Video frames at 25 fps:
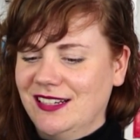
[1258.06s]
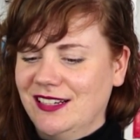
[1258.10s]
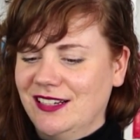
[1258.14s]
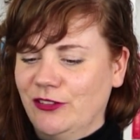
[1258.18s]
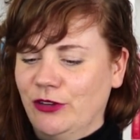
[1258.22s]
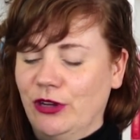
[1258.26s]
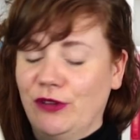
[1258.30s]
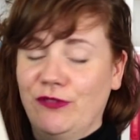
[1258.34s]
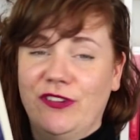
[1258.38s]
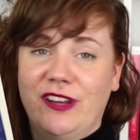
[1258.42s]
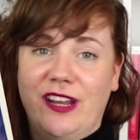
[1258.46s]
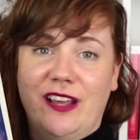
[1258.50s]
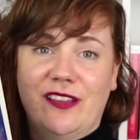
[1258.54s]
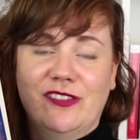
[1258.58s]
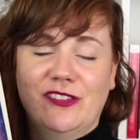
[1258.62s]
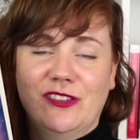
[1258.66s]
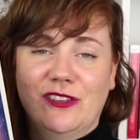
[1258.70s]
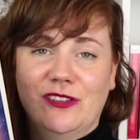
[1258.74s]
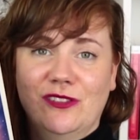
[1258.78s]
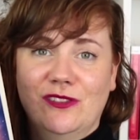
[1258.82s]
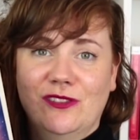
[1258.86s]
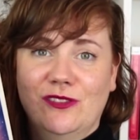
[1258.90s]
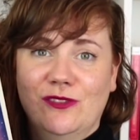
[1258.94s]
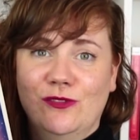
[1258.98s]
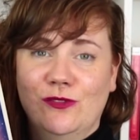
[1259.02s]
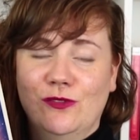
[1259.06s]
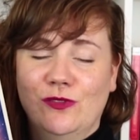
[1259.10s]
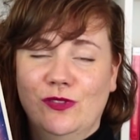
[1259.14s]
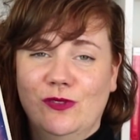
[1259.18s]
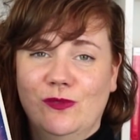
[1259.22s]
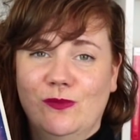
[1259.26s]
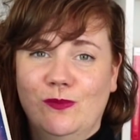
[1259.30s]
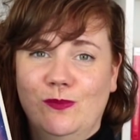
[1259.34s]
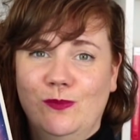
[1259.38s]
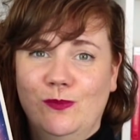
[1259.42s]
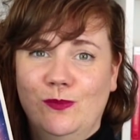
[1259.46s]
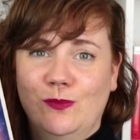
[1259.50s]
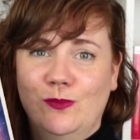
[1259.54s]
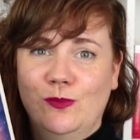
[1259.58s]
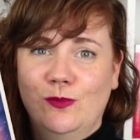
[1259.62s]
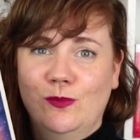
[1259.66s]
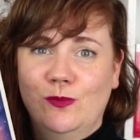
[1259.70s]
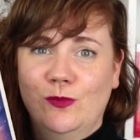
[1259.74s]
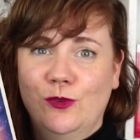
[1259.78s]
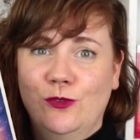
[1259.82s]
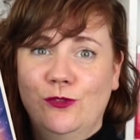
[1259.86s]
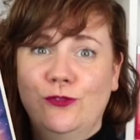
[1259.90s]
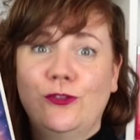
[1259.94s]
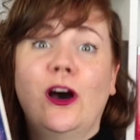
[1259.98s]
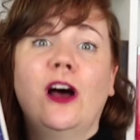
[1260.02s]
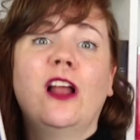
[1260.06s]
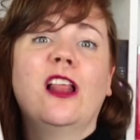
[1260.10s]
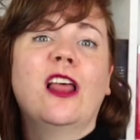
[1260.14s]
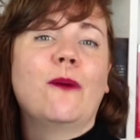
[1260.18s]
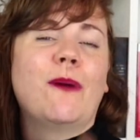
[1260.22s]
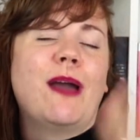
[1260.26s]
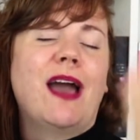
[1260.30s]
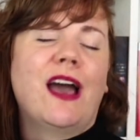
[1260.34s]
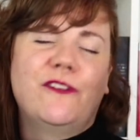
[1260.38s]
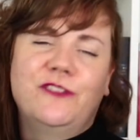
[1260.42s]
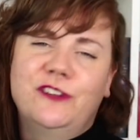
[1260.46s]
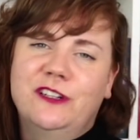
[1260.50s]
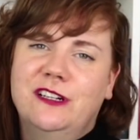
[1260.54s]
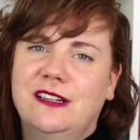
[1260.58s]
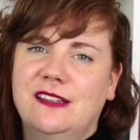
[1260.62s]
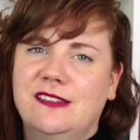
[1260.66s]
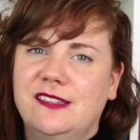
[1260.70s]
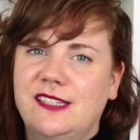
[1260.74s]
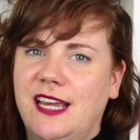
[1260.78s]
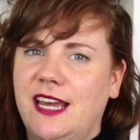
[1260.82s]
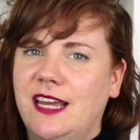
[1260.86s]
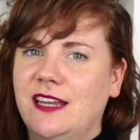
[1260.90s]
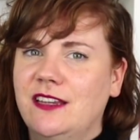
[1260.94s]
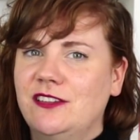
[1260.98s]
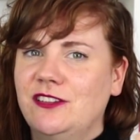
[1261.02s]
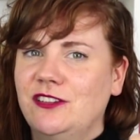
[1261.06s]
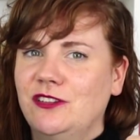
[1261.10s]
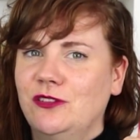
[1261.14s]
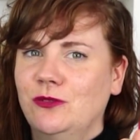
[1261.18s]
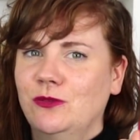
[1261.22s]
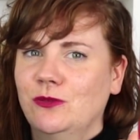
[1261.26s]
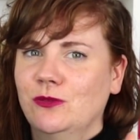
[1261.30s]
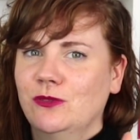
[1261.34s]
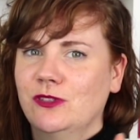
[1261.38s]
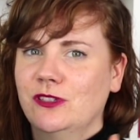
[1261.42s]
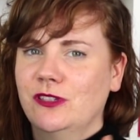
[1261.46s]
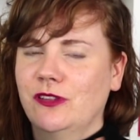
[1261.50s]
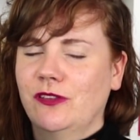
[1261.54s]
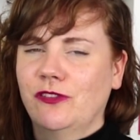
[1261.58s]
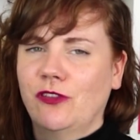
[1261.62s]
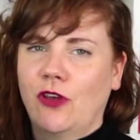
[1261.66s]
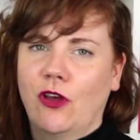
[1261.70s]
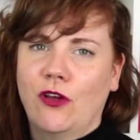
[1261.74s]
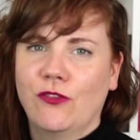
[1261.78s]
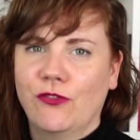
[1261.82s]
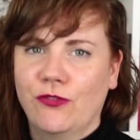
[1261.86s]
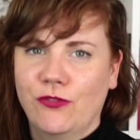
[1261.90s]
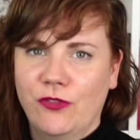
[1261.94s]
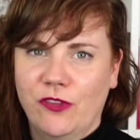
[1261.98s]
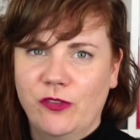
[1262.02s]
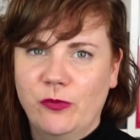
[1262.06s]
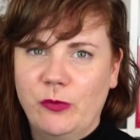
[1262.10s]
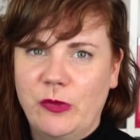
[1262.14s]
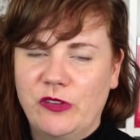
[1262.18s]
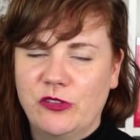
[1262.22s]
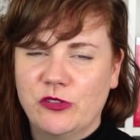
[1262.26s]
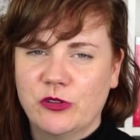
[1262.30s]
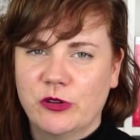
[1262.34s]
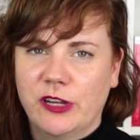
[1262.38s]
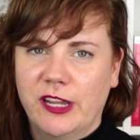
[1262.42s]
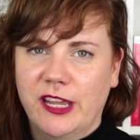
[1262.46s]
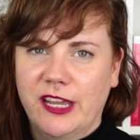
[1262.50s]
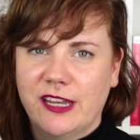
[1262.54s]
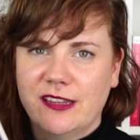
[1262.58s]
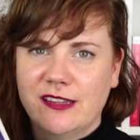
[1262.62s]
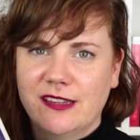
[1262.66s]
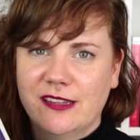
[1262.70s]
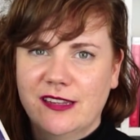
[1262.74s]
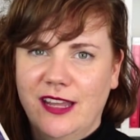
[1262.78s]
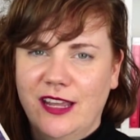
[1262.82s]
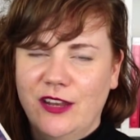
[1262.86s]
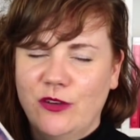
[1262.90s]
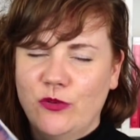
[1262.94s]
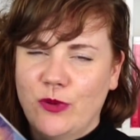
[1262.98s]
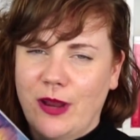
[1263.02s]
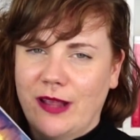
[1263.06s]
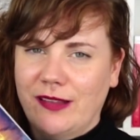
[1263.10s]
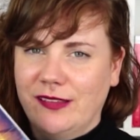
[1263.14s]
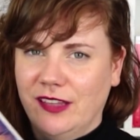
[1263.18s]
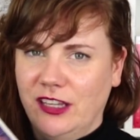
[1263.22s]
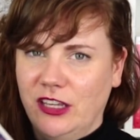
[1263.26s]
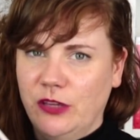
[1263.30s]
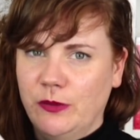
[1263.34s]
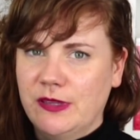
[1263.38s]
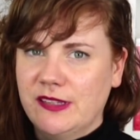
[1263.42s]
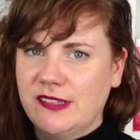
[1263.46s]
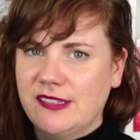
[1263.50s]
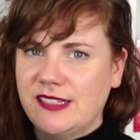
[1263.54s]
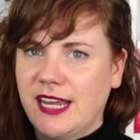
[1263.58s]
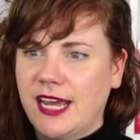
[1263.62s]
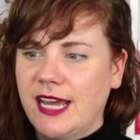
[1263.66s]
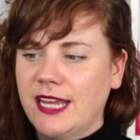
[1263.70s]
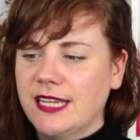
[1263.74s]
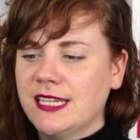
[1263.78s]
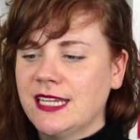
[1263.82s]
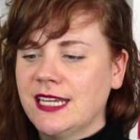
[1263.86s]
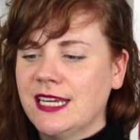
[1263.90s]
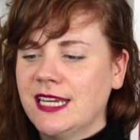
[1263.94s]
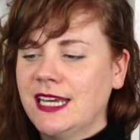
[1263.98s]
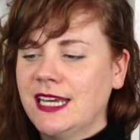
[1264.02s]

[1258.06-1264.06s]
Griffin has to follow after his dad to solve this mystery and rescue his dad.